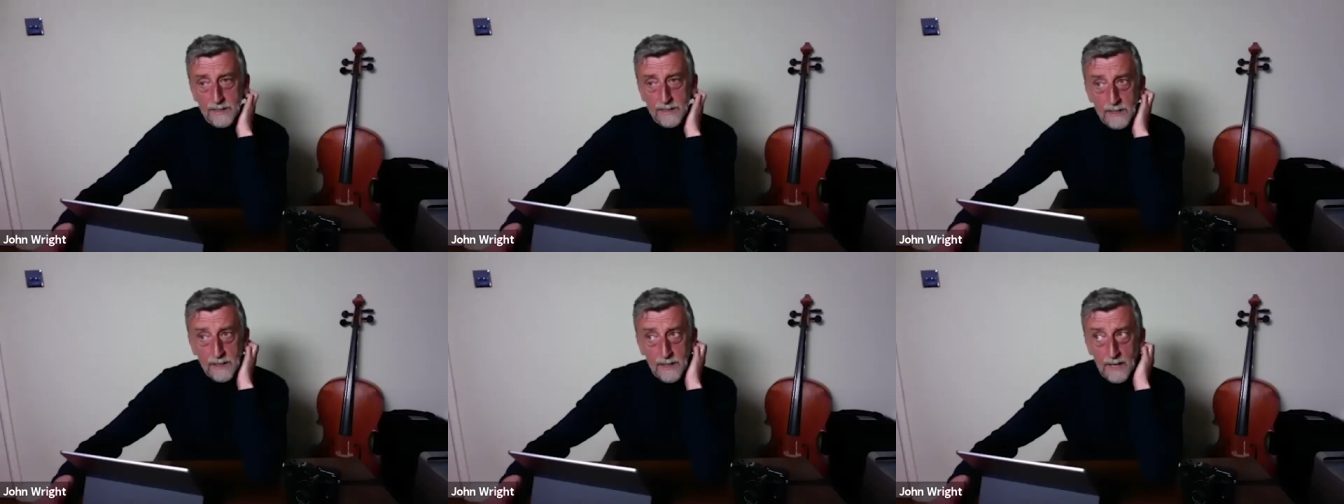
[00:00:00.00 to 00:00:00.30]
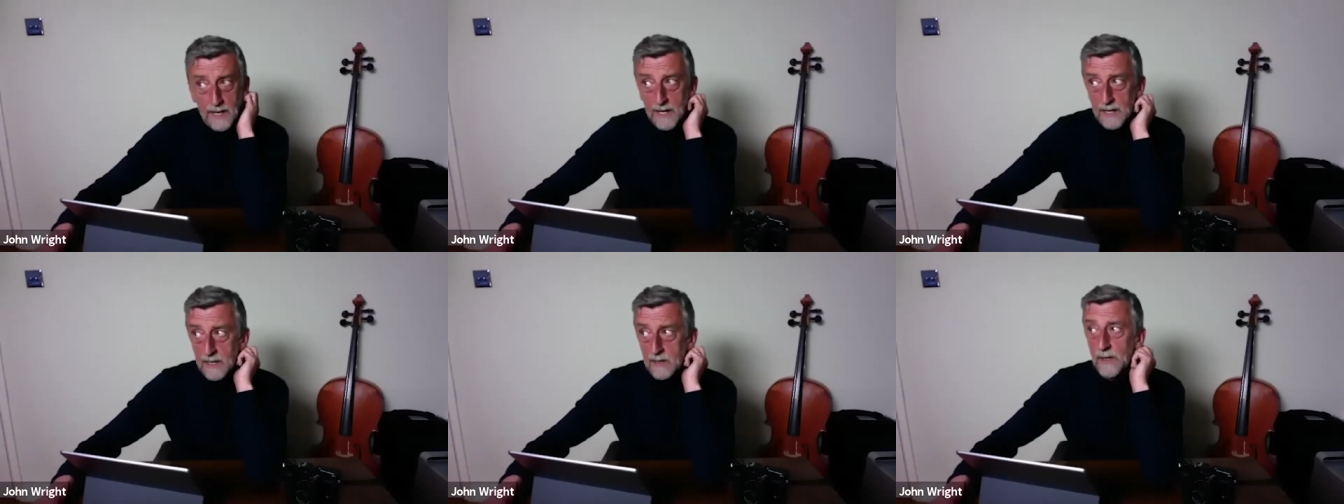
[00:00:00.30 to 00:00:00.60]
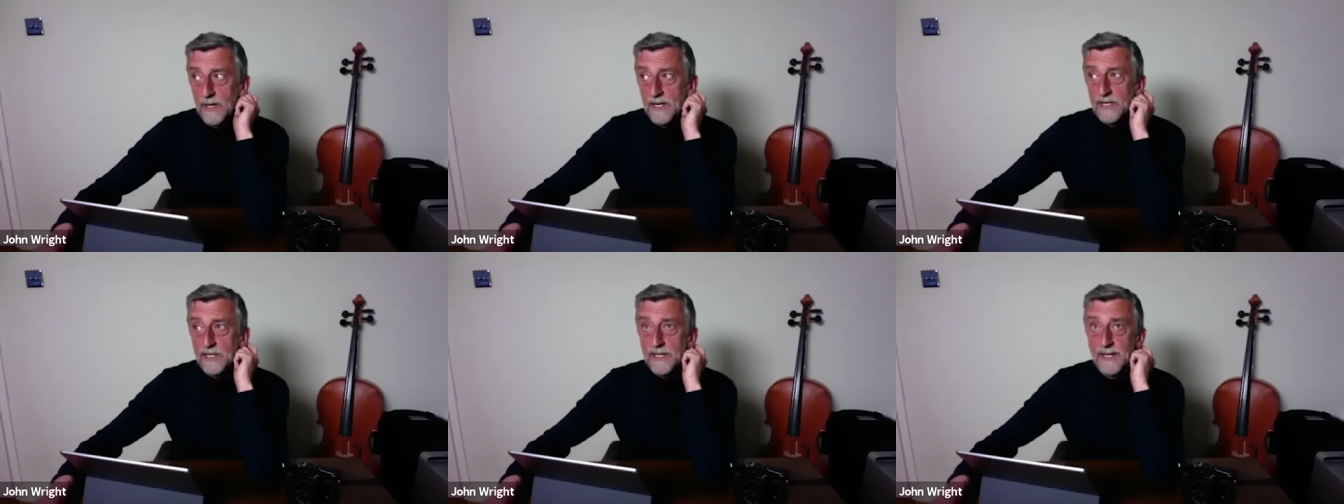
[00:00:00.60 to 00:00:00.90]
to that
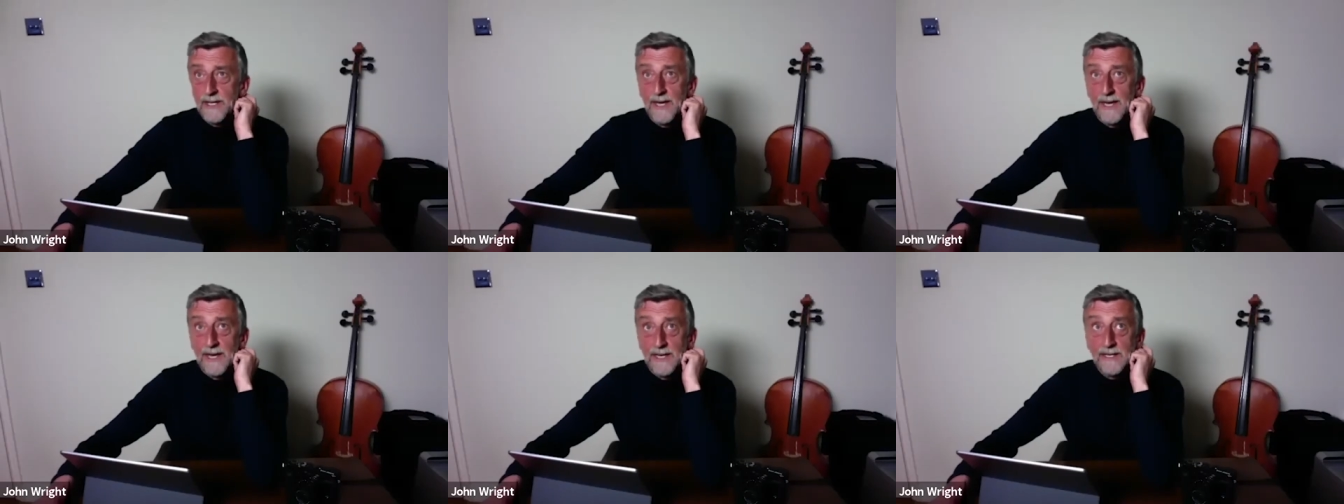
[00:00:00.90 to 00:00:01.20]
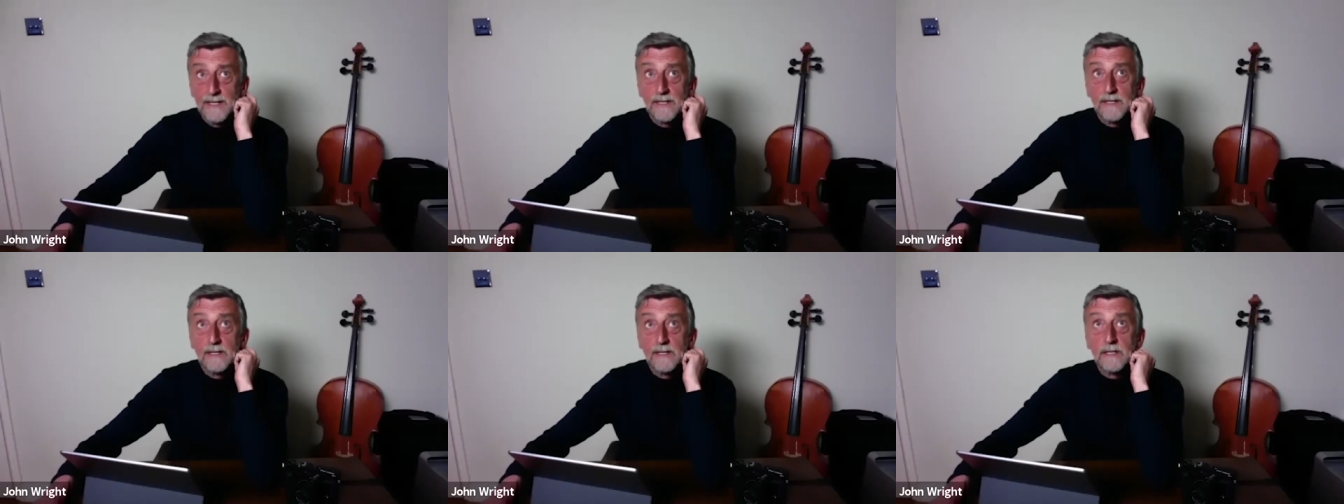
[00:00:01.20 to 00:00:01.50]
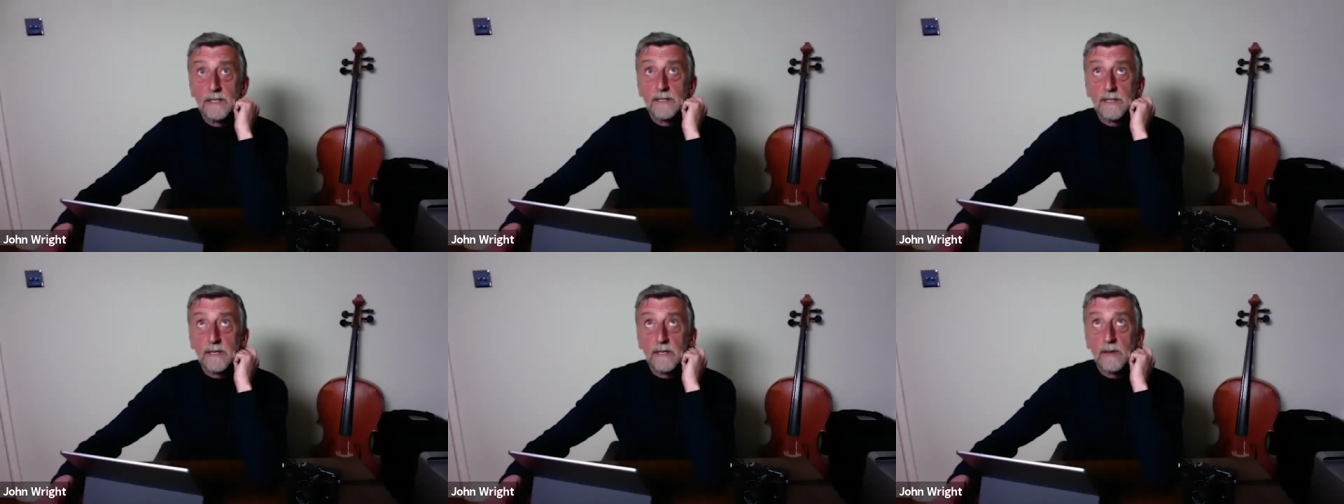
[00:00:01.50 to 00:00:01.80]
question
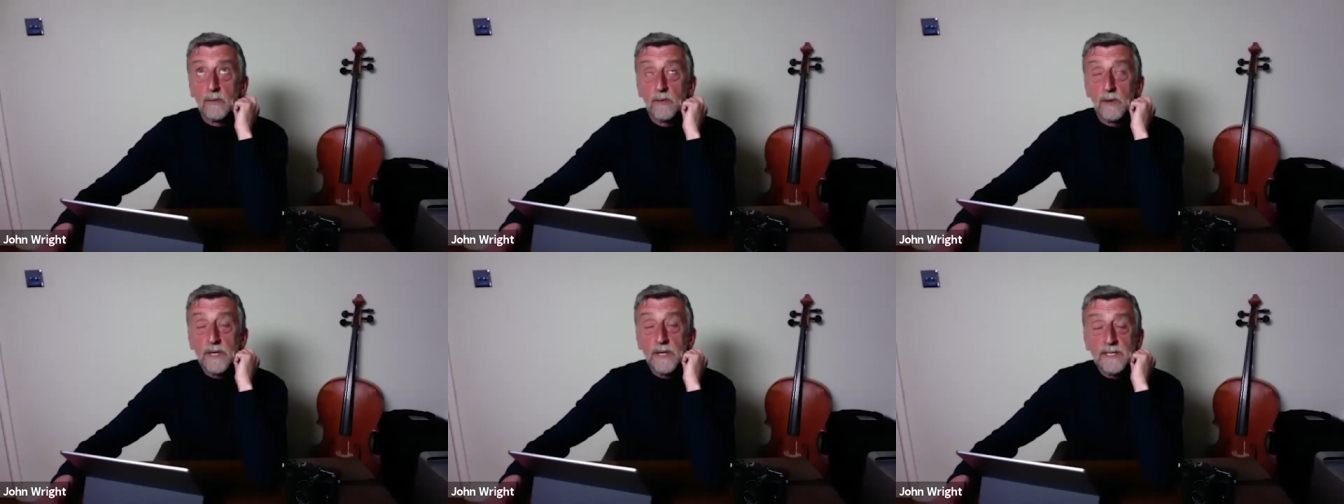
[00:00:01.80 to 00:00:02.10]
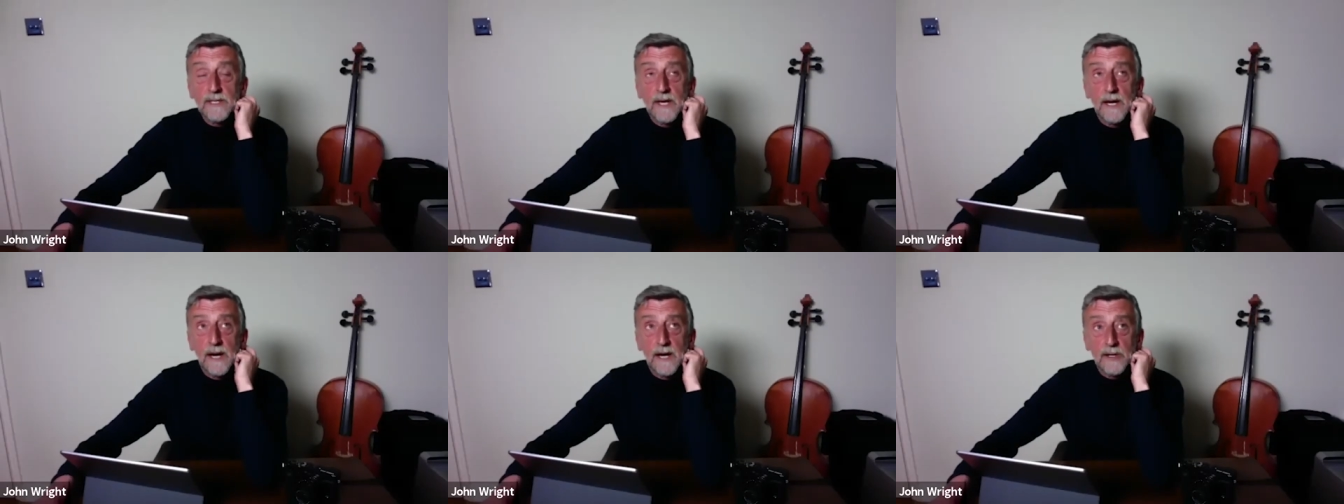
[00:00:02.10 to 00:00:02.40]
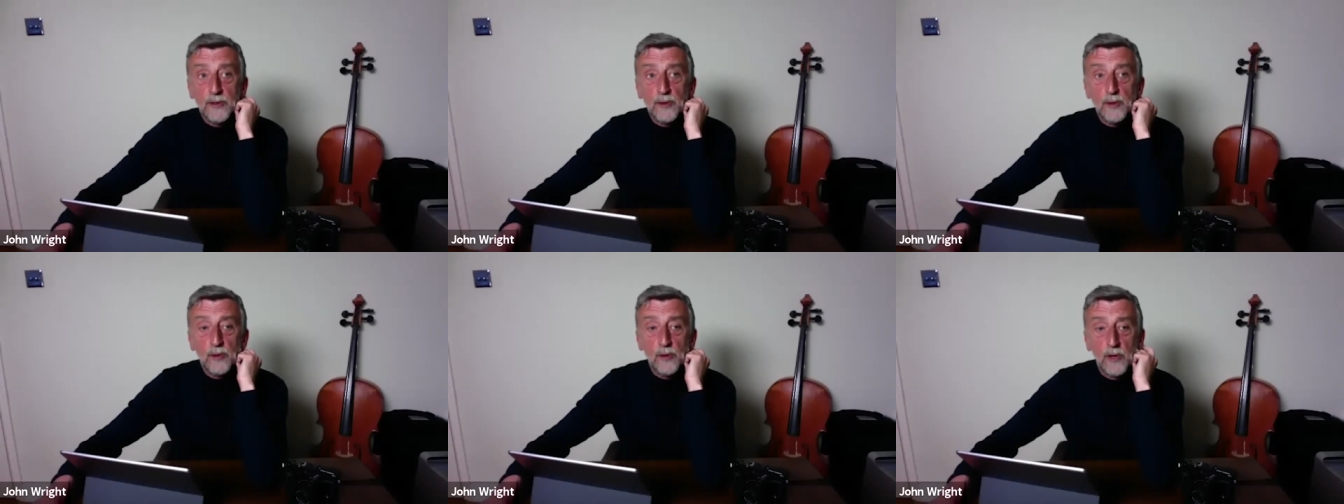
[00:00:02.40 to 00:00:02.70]
is the reason that I
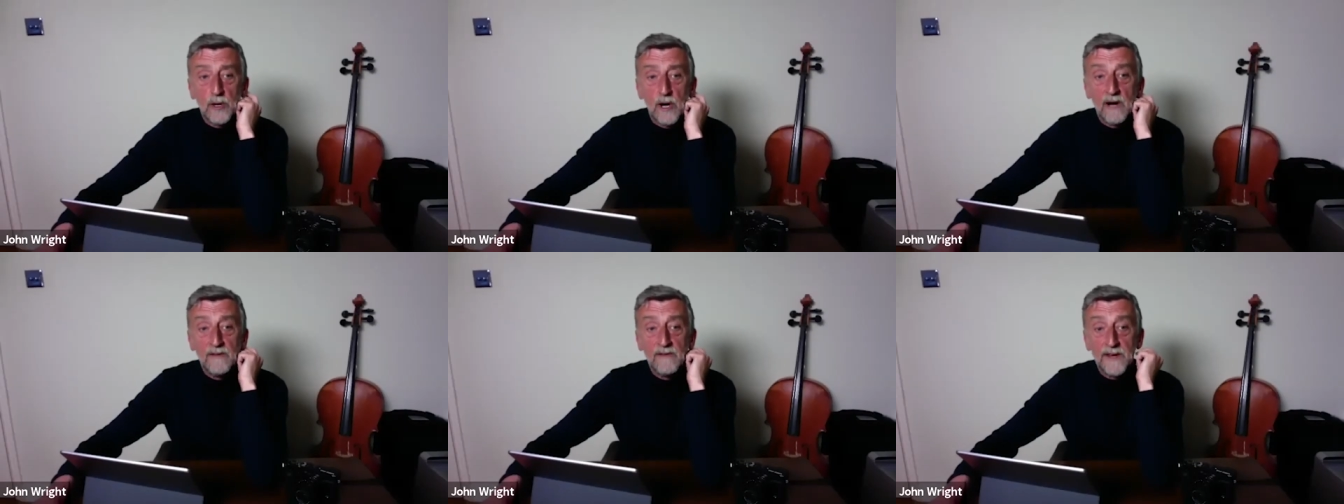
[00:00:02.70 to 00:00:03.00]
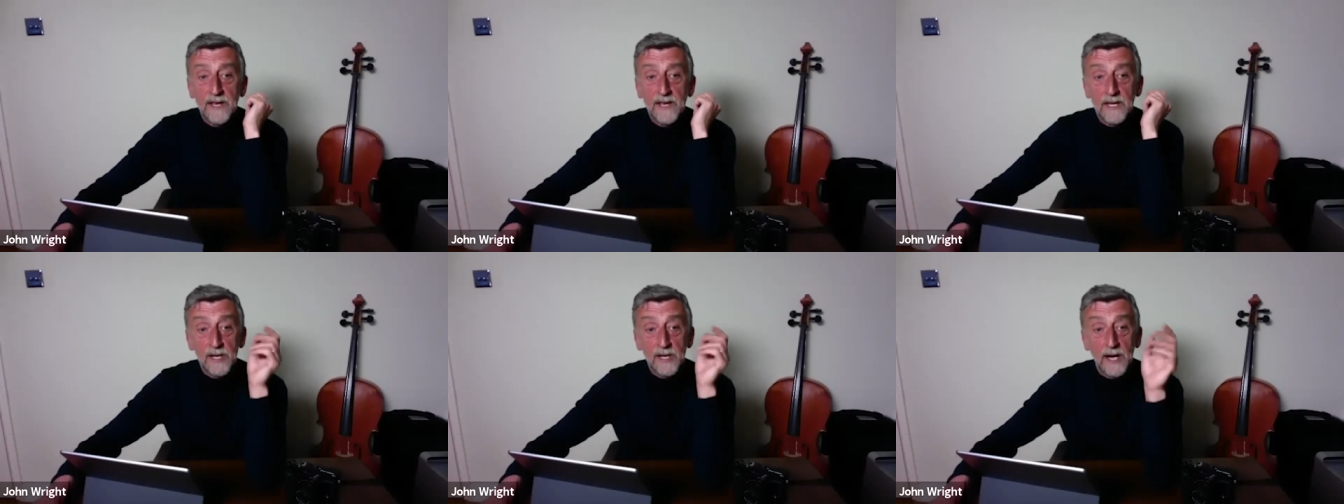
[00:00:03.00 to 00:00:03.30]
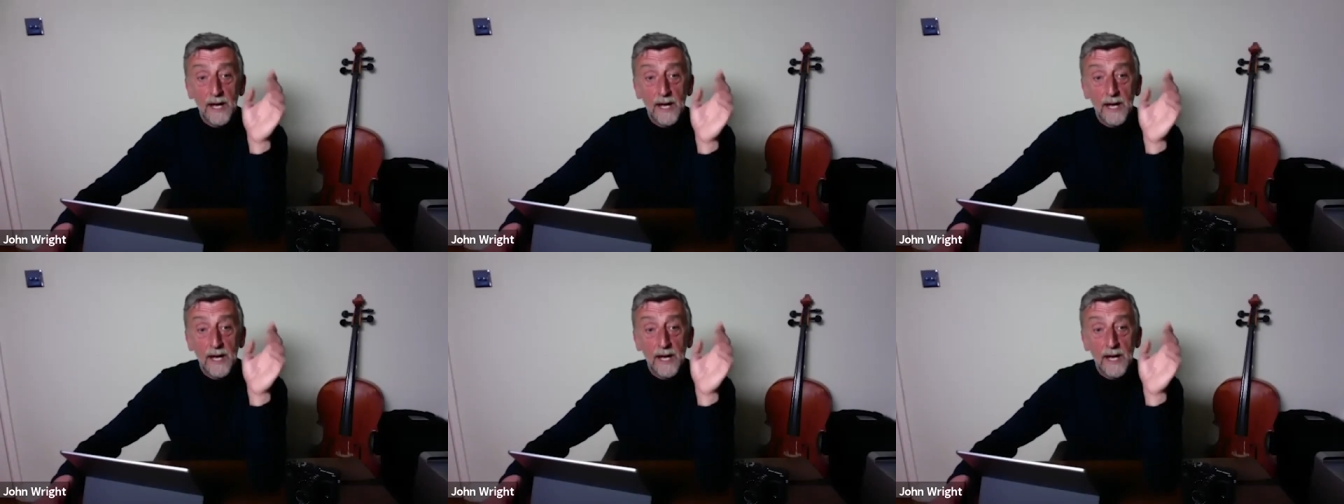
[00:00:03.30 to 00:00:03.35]
do not have an agent,